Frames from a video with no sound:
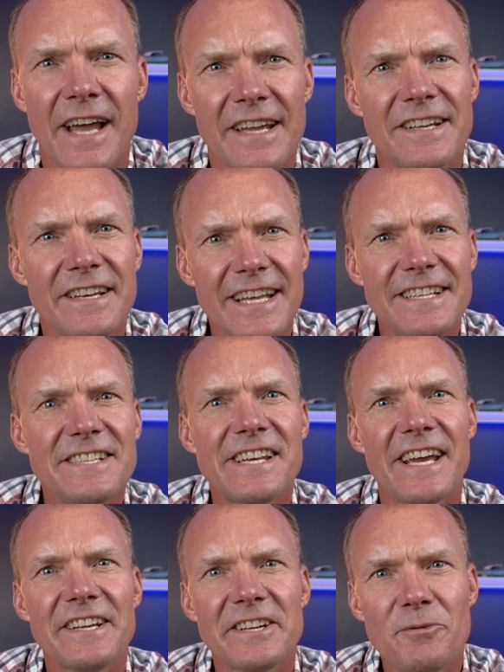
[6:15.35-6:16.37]
Now, you need to
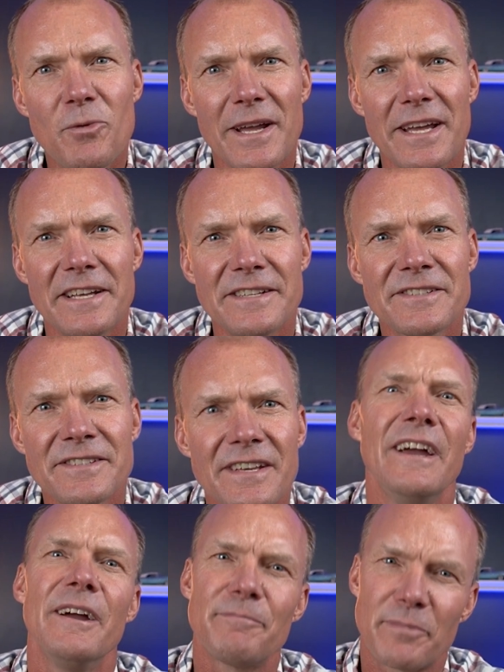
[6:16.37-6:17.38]
take your wins
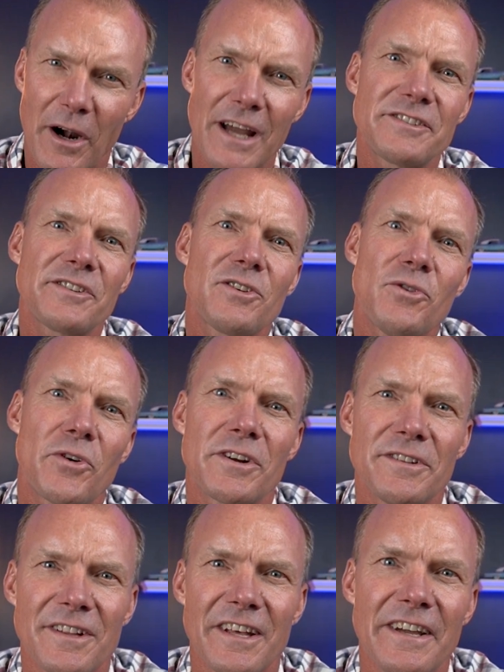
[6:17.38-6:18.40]
and price
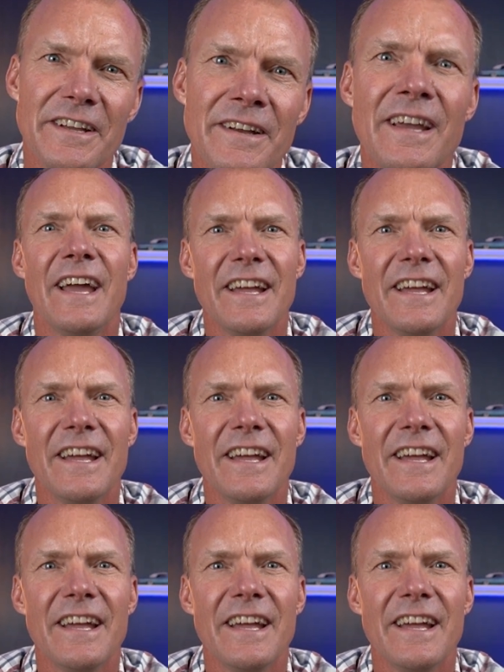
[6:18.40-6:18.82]
accordingly.